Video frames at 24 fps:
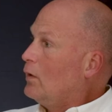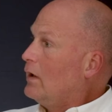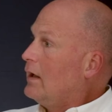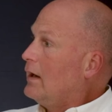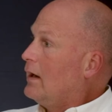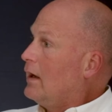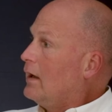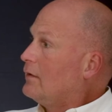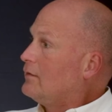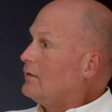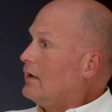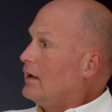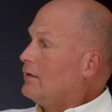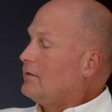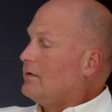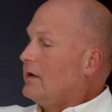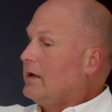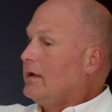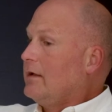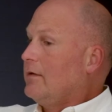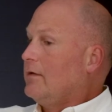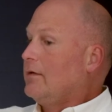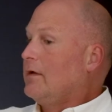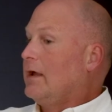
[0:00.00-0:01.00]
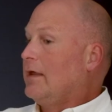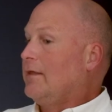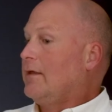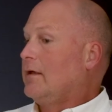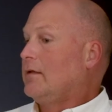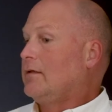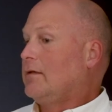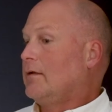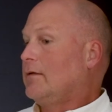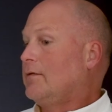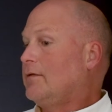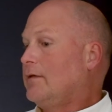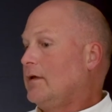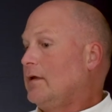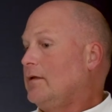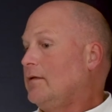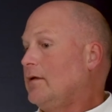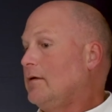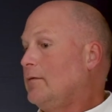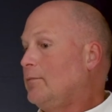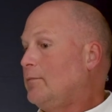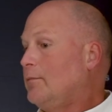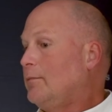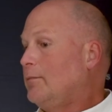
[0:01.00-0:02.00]
Well, I'll tell you, I think the thing
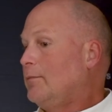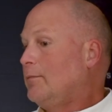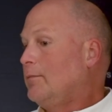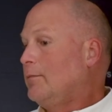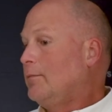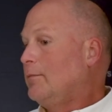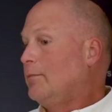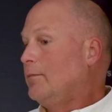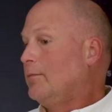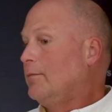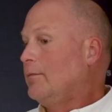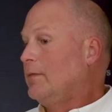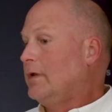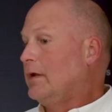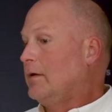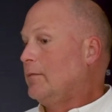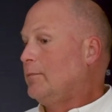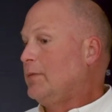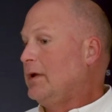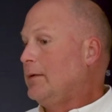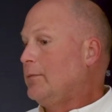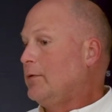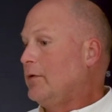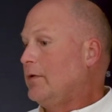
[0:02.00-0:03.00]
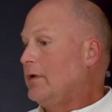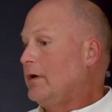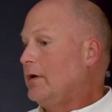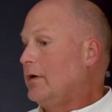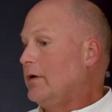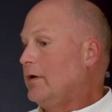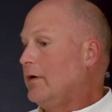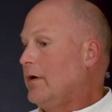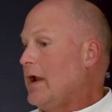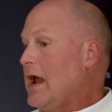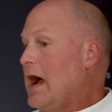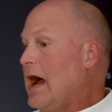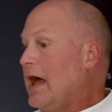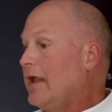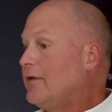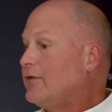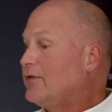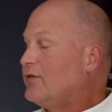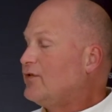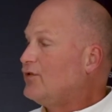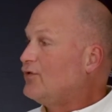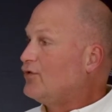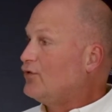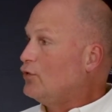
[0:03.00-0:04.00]
that the people that are not
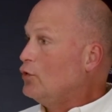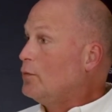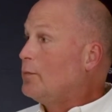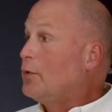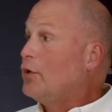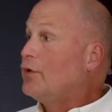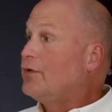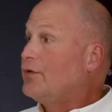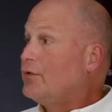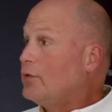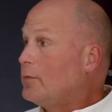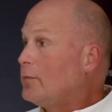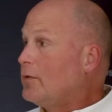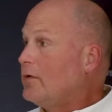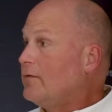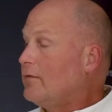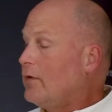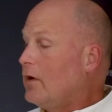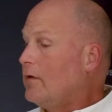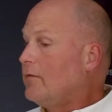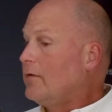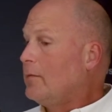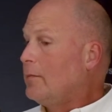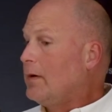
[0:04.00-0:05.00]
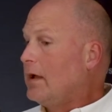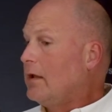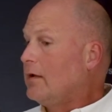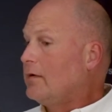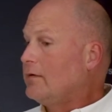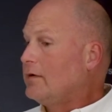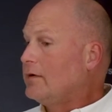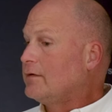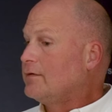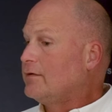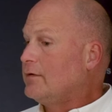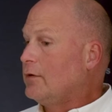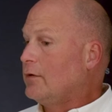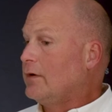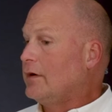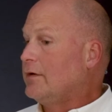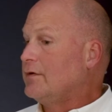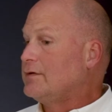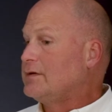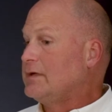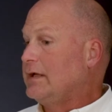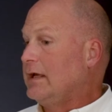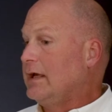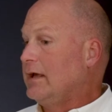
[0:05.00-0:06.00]
super, super involved in politics don't
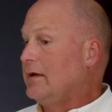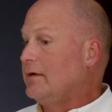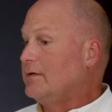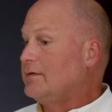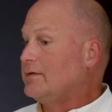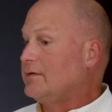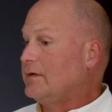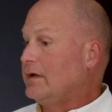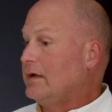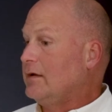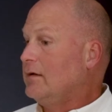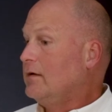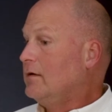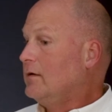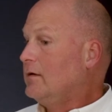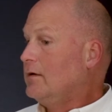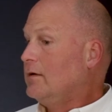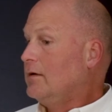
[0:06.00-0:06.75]
understand is that